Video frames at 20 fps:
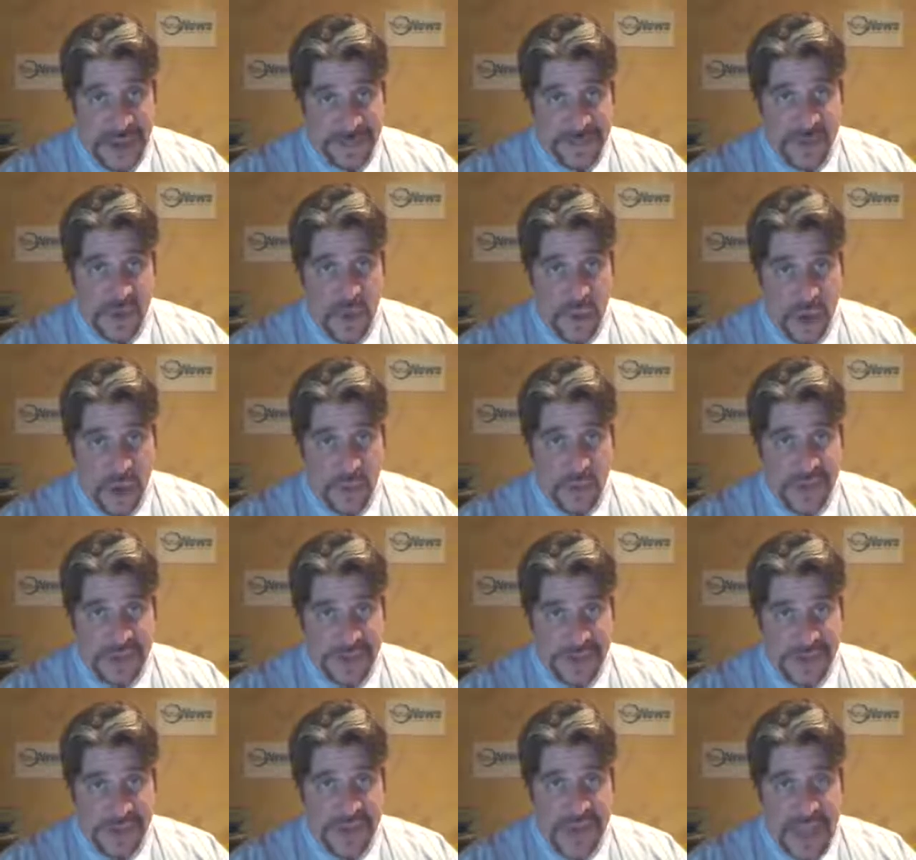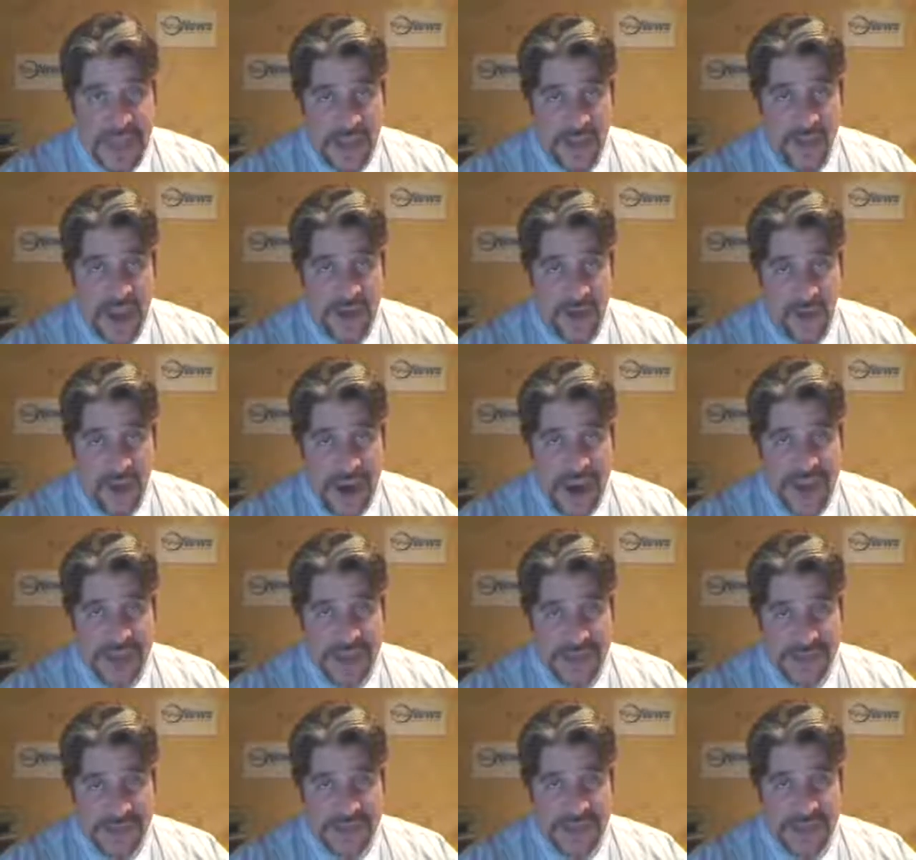pop the cork was the Colorado
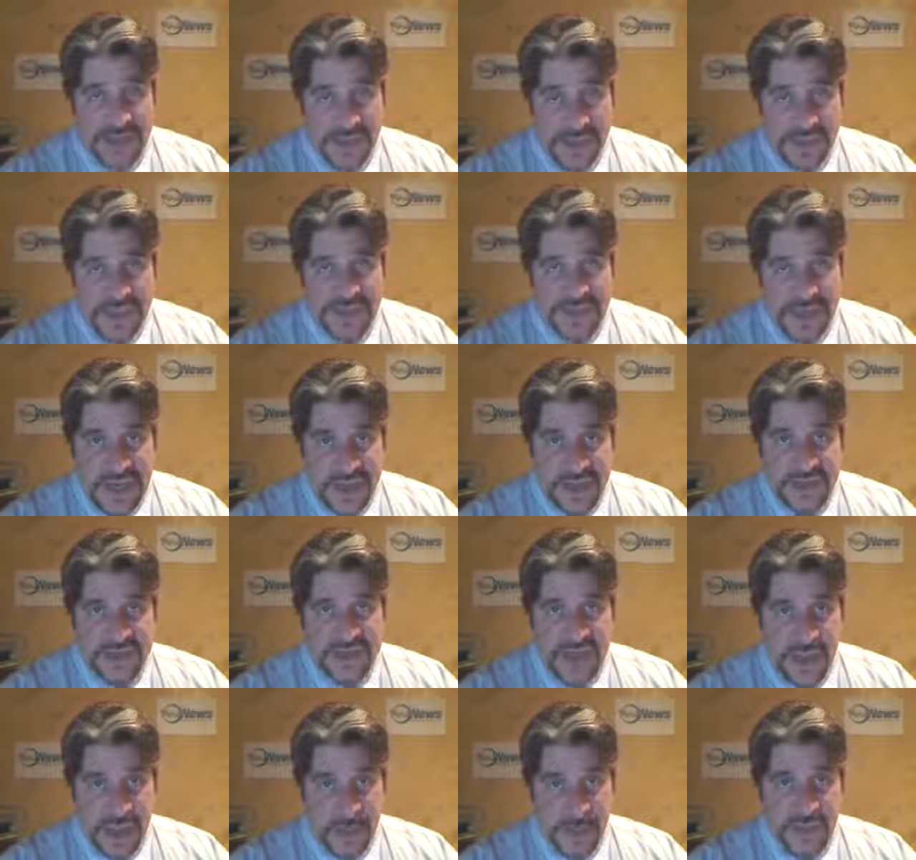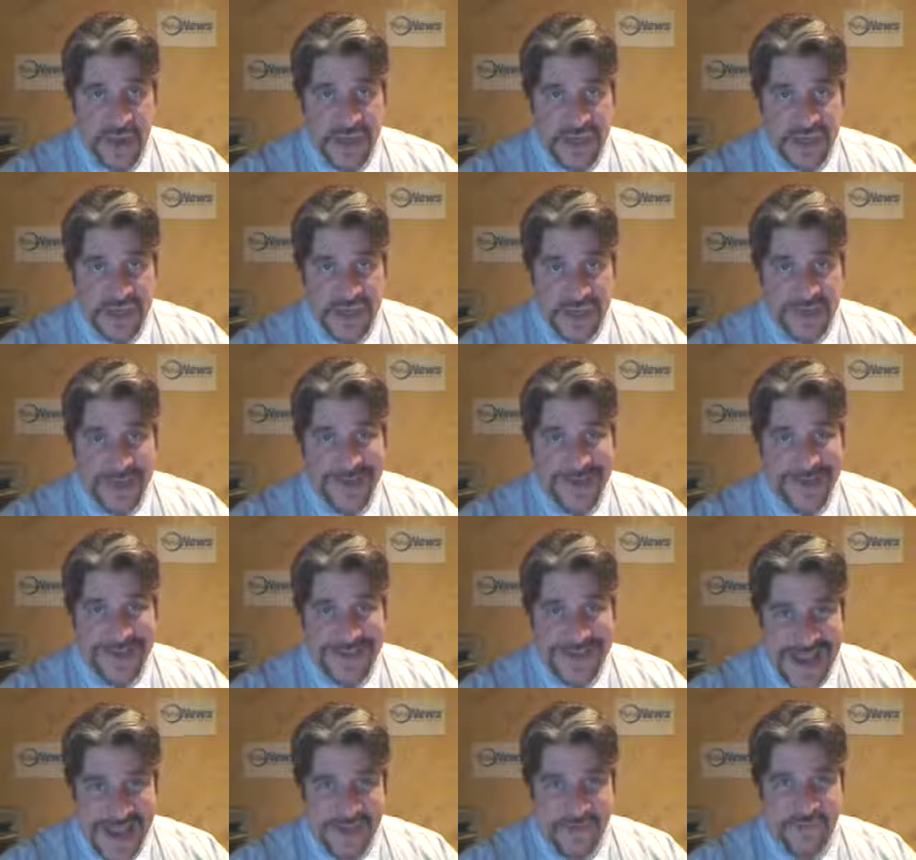Rockies. Did you see the celebration
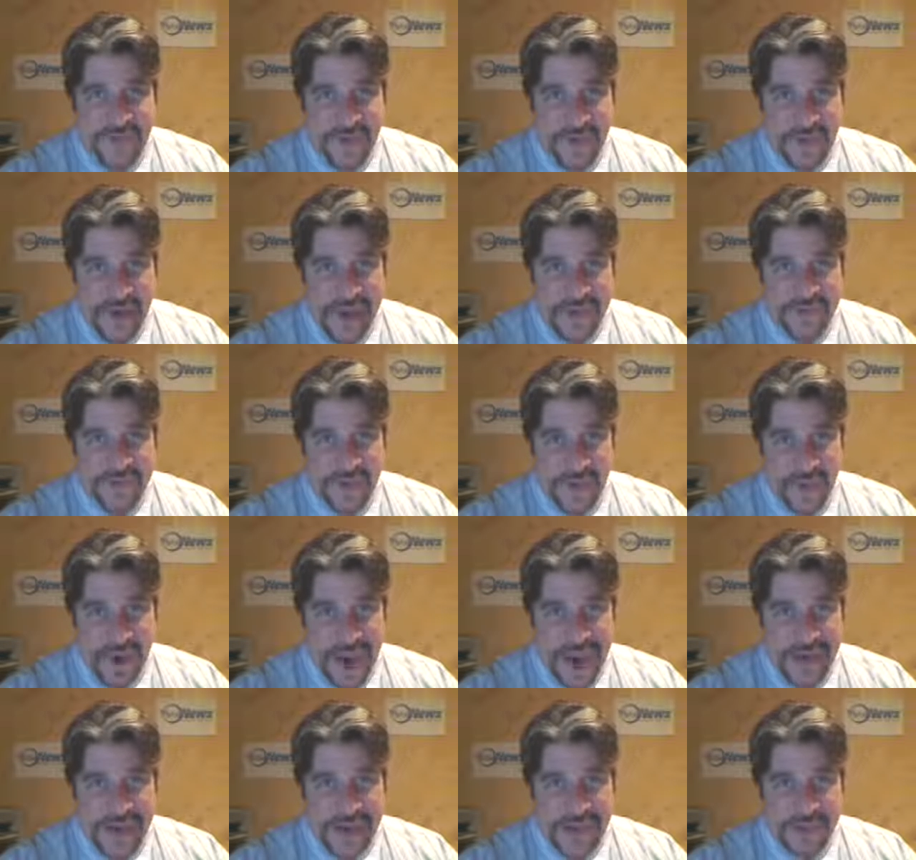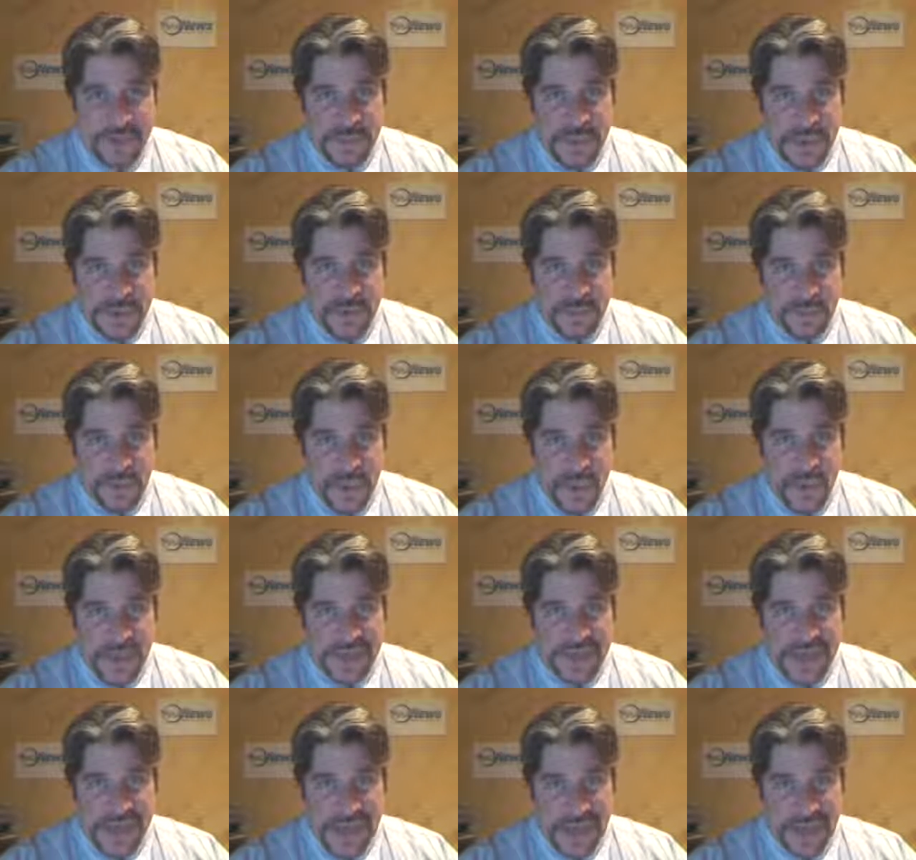in Denver after the Rockies beat the
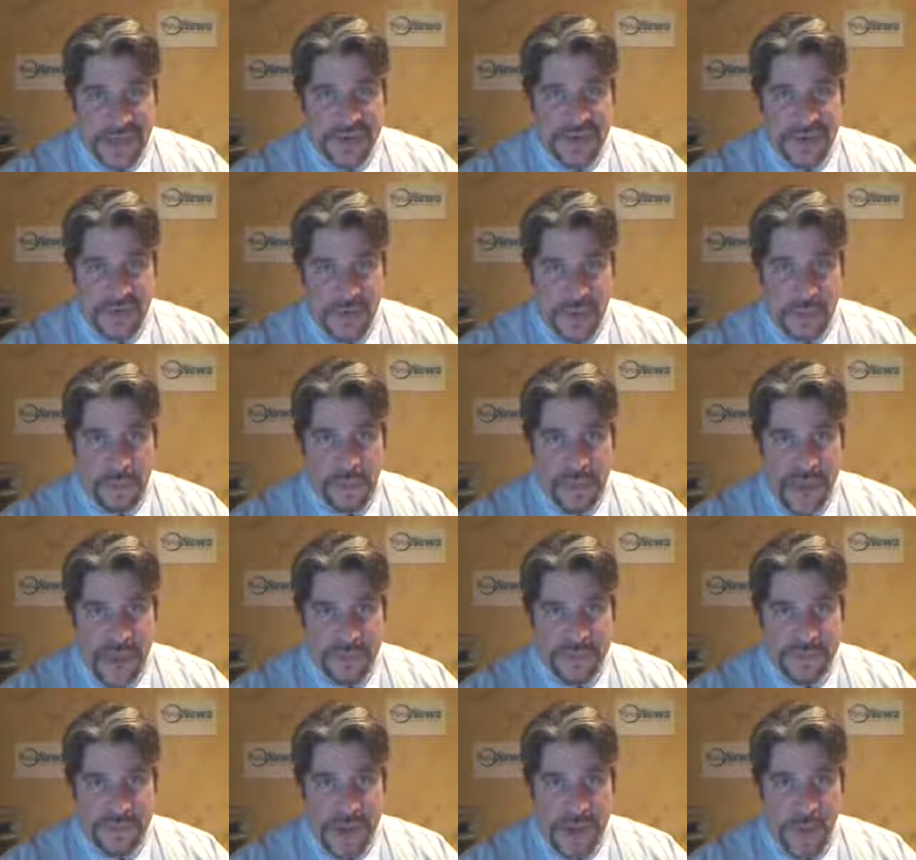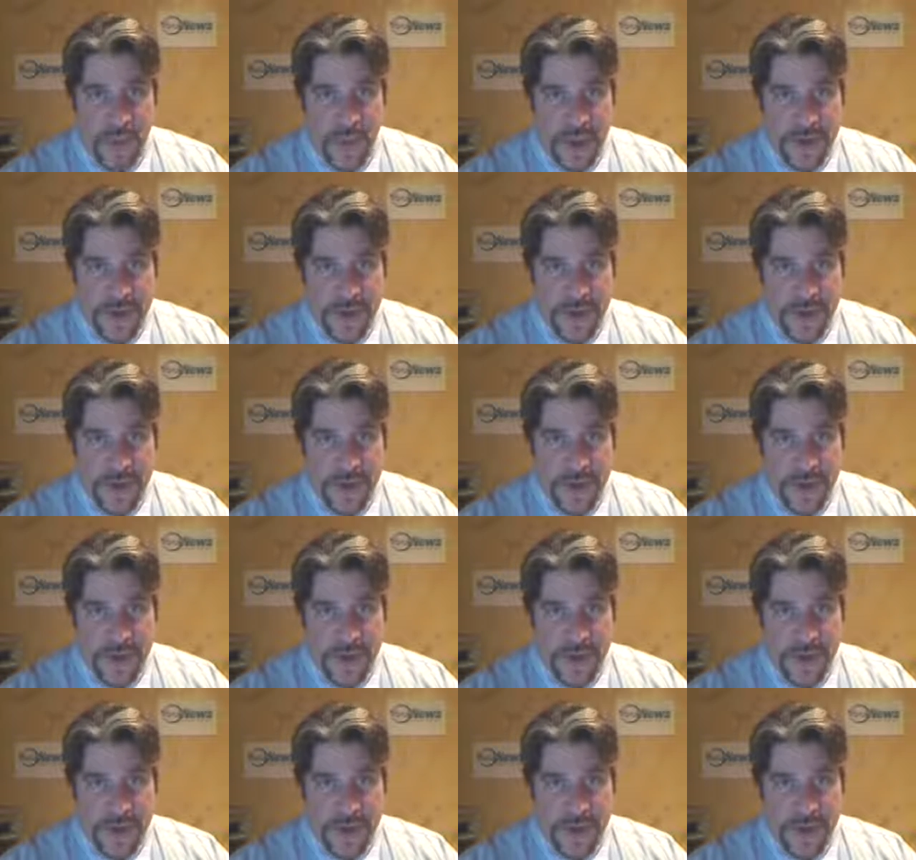Brewers and clinched their own playoff spot?